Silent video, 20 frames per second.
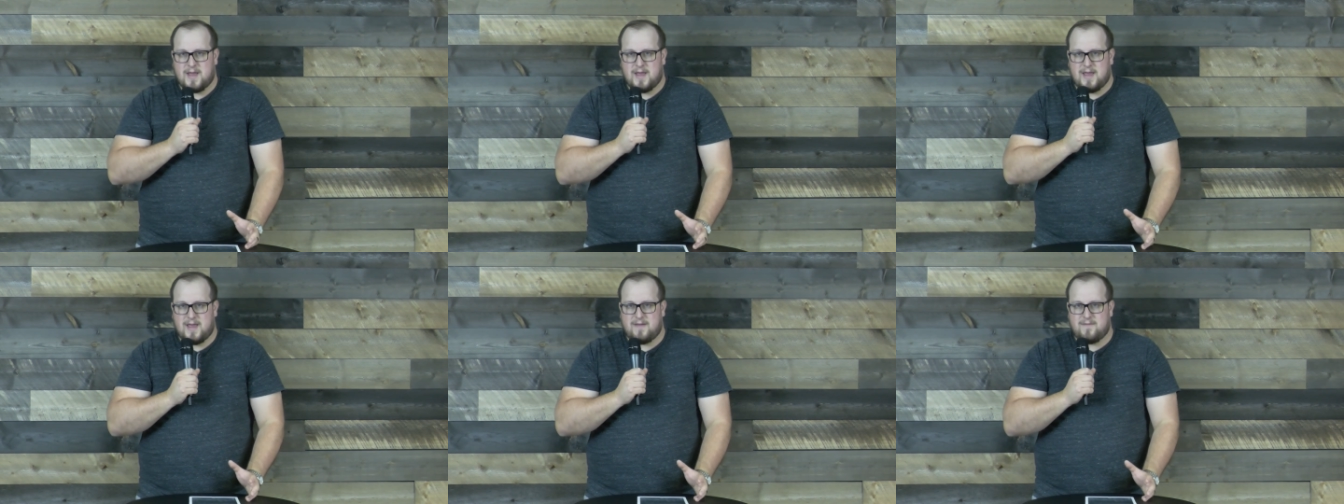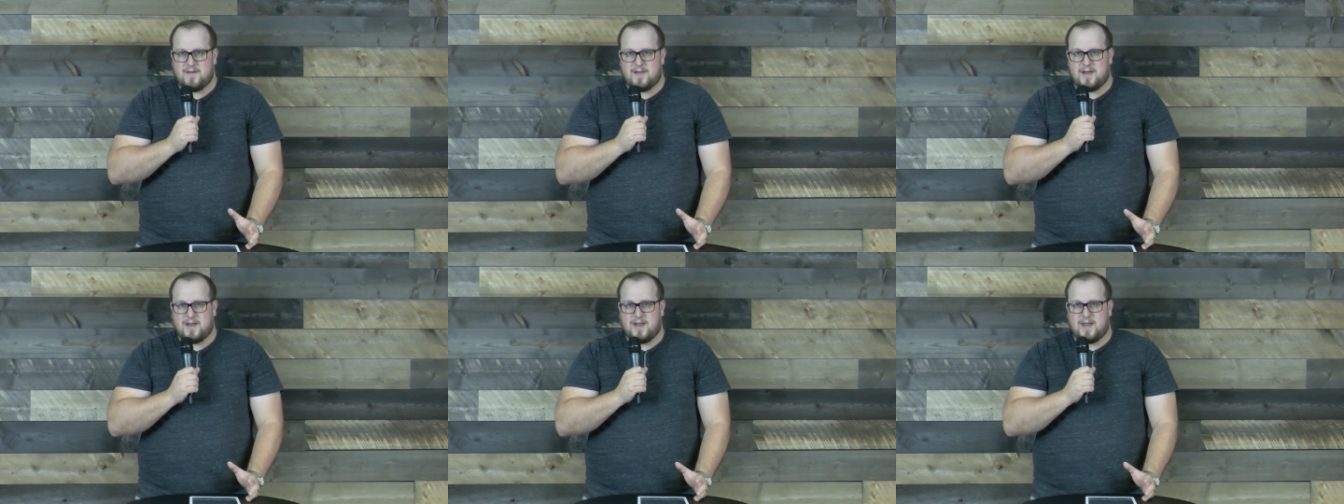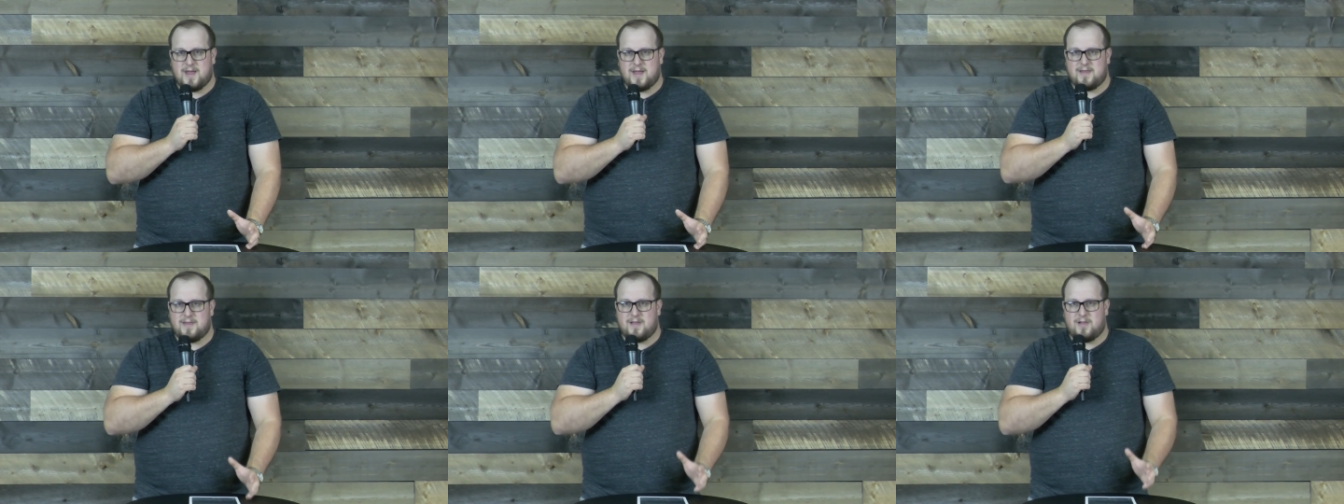even
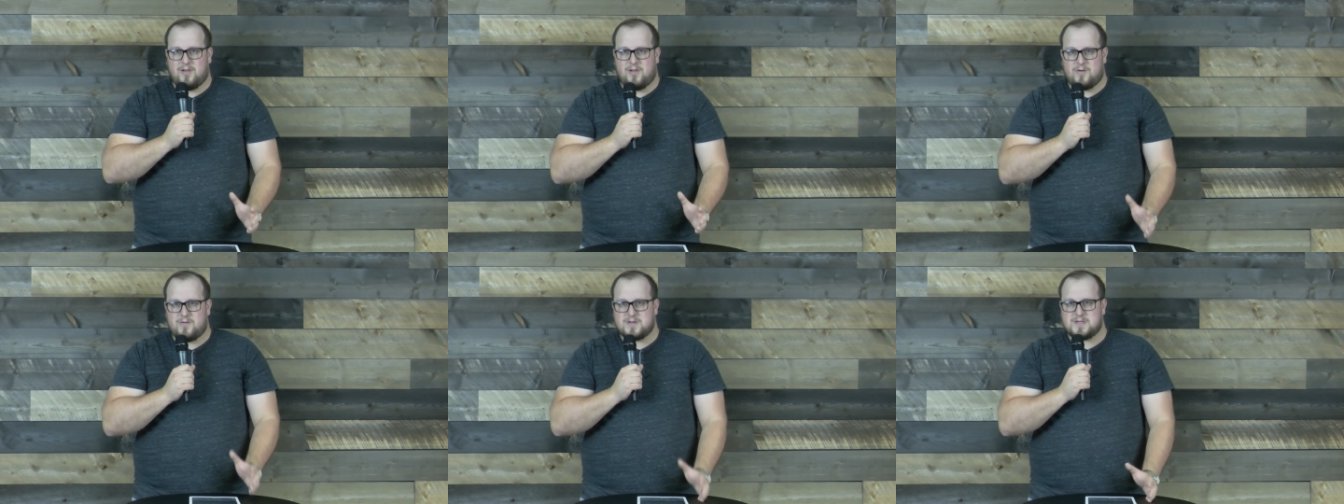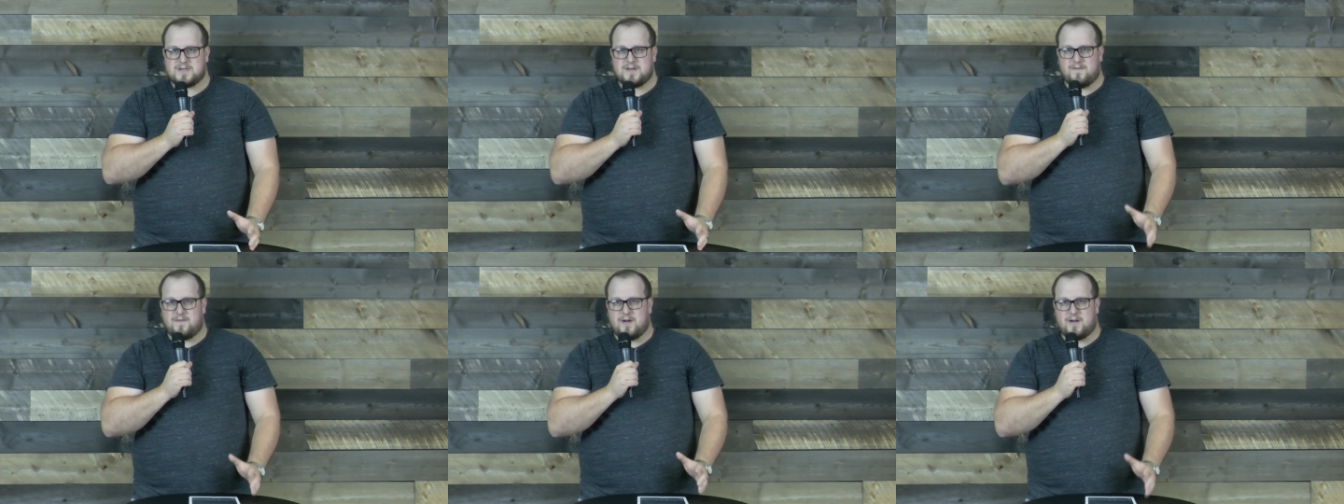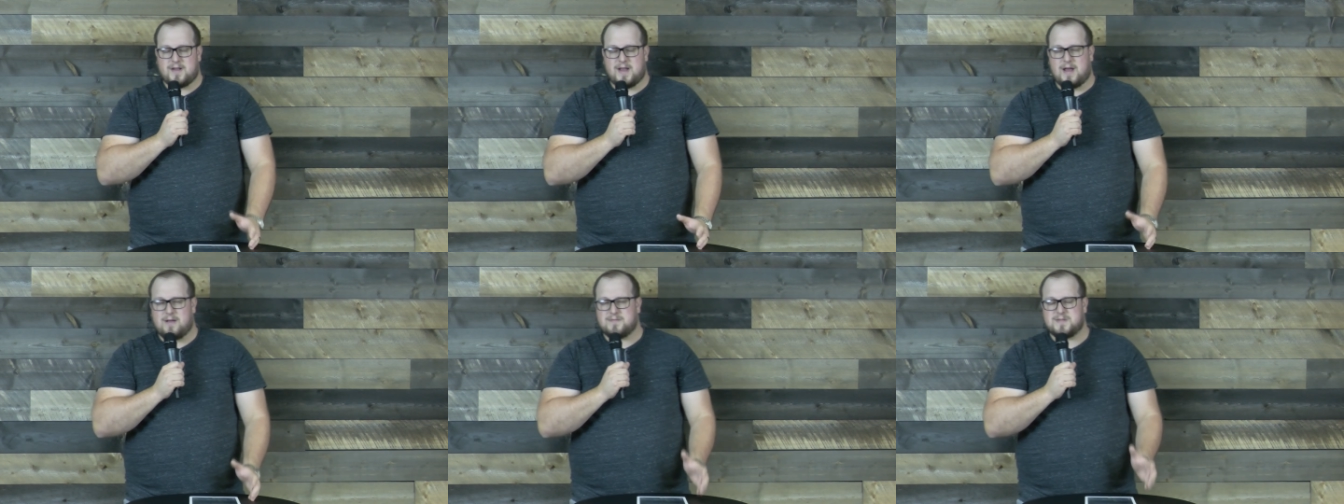in the lowest of our
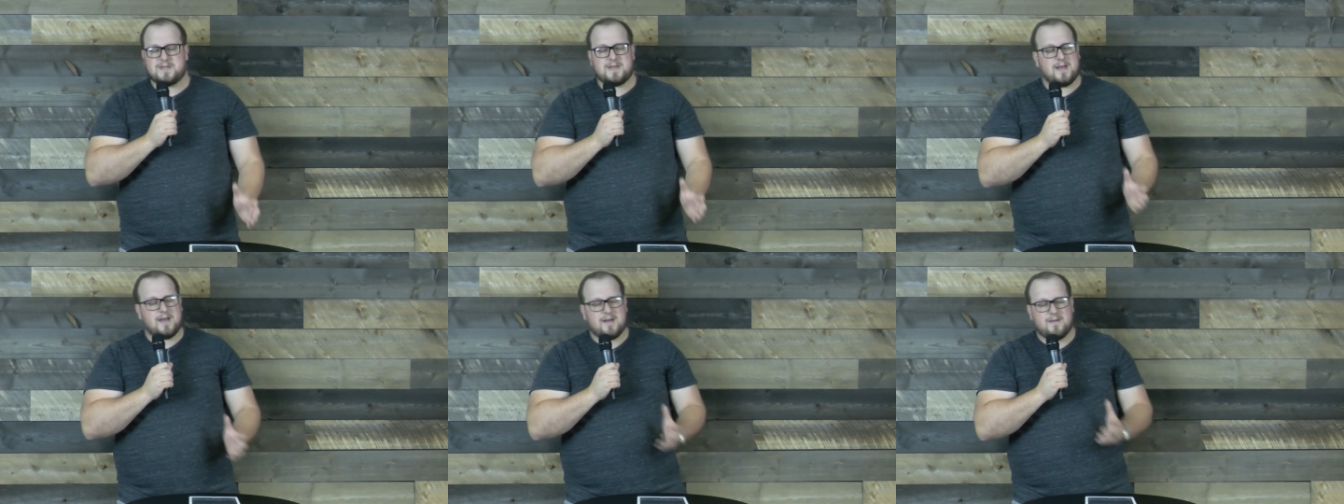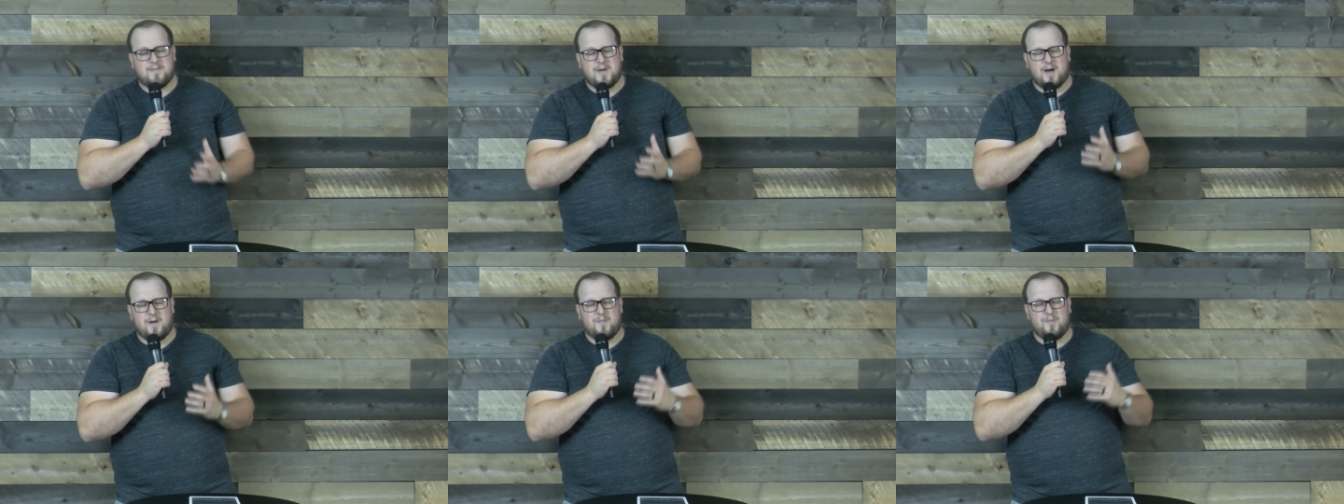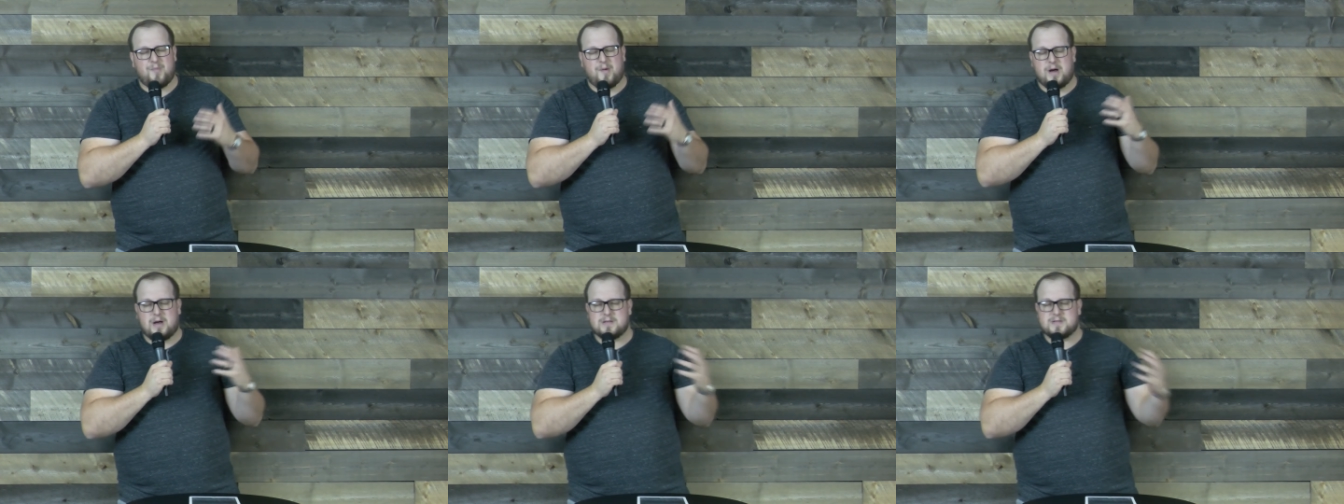times. Think about
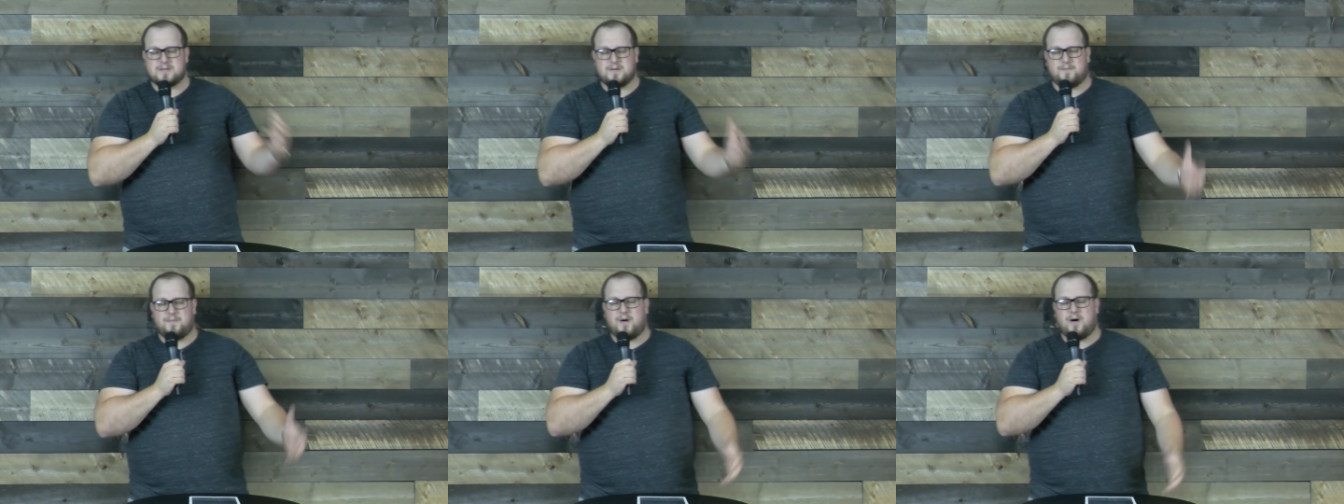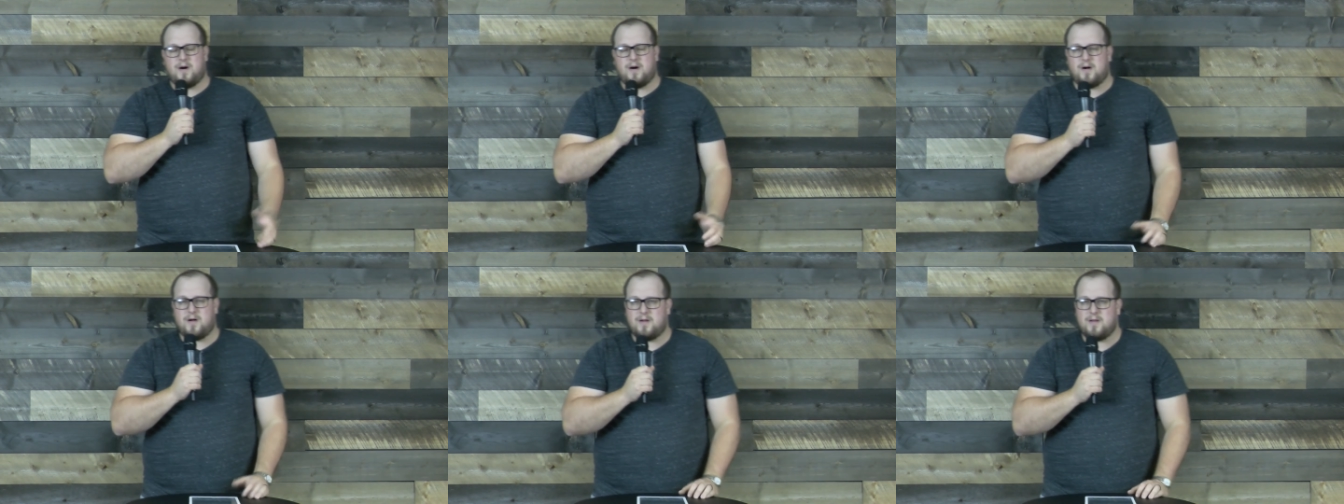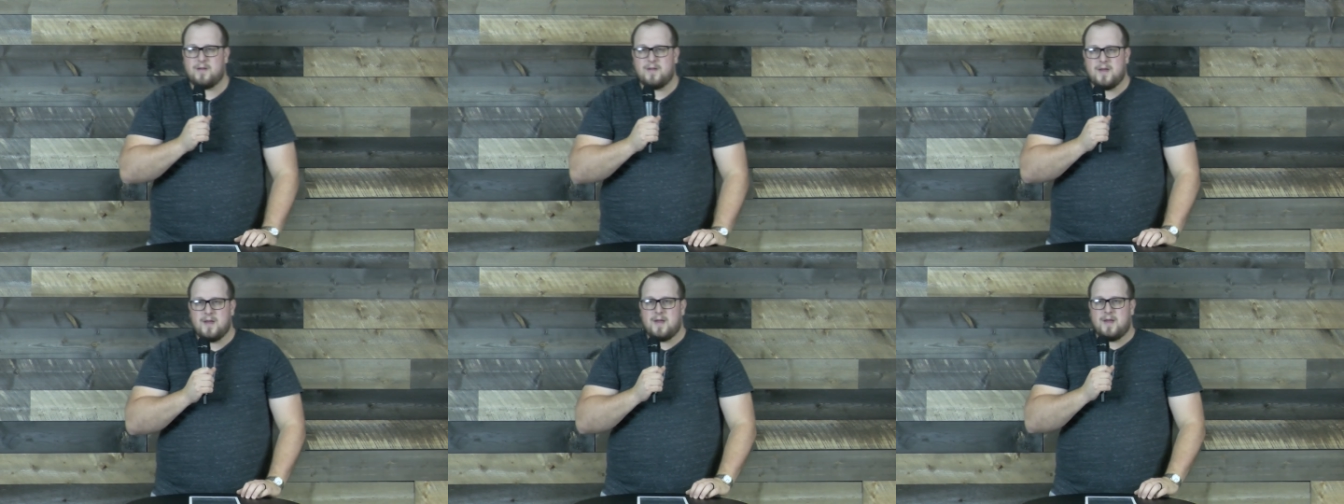Apostle Paul